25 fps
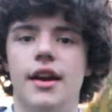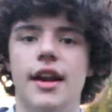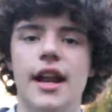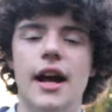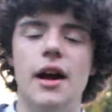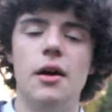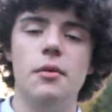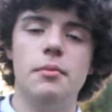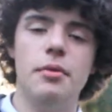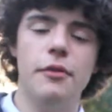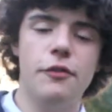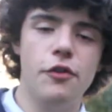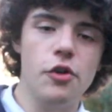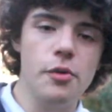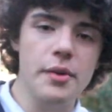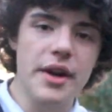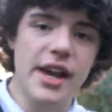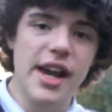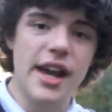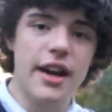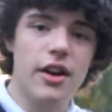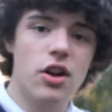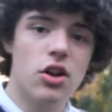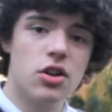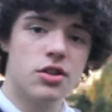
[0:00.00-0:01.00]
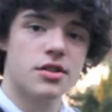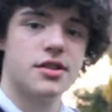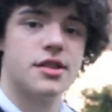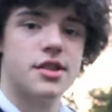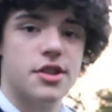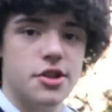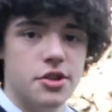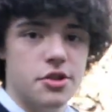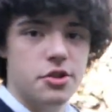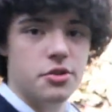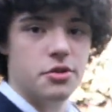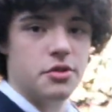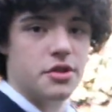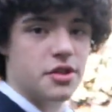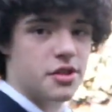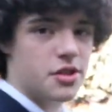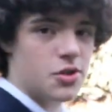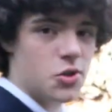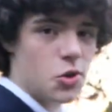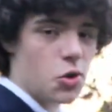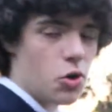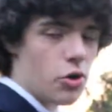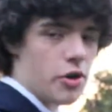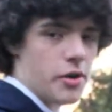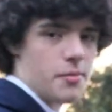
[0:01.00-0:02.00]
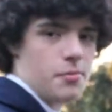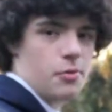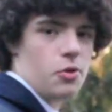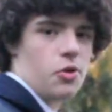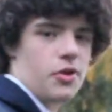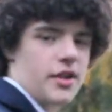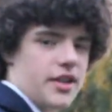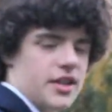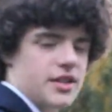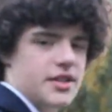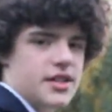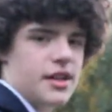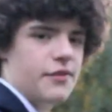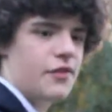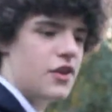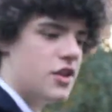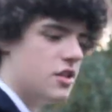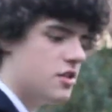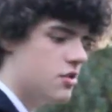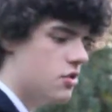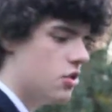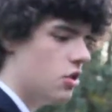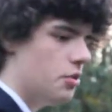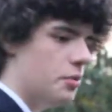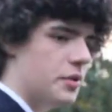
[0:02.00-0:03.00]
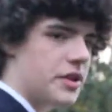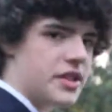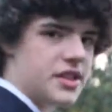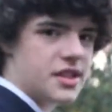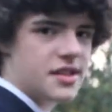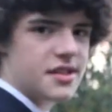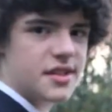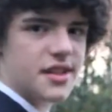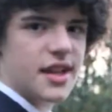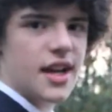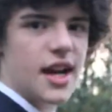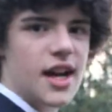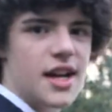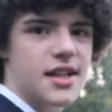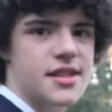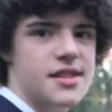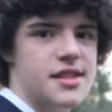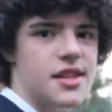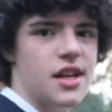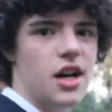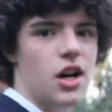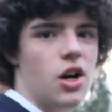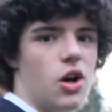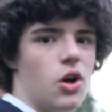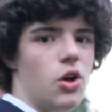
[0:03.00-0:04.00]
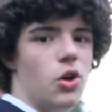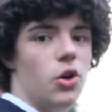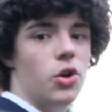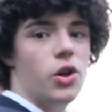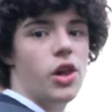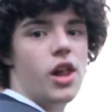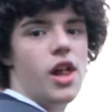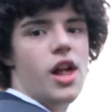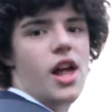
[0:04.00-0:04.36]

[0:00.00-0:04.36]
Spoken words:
Now, before we get on to the storyboarding stuff, I just thought we'd discuss the whole